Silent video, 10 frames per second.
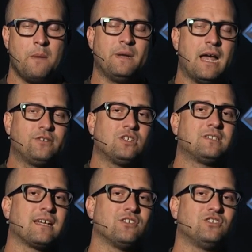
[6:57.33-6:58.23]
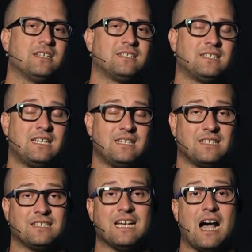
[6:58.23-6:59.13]
But not just second chances, he is
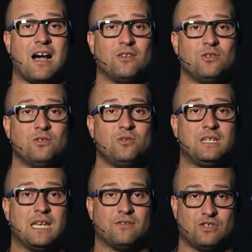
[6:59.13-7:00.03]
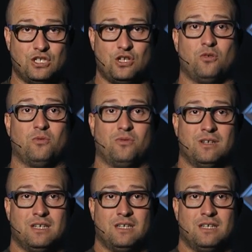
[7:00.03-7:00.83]
a God who gives new